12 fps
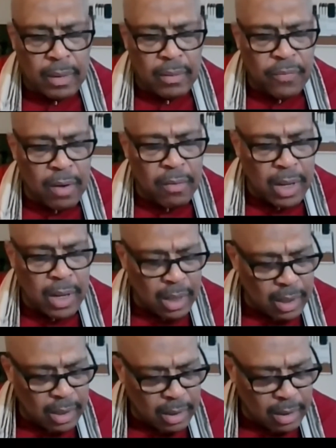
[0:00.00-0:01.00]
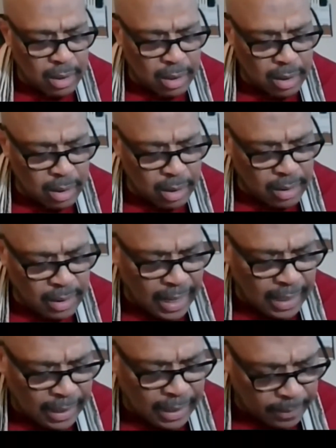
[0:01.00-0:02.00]
very
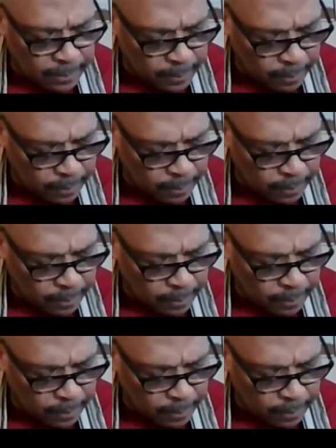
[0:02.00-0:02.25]
telling.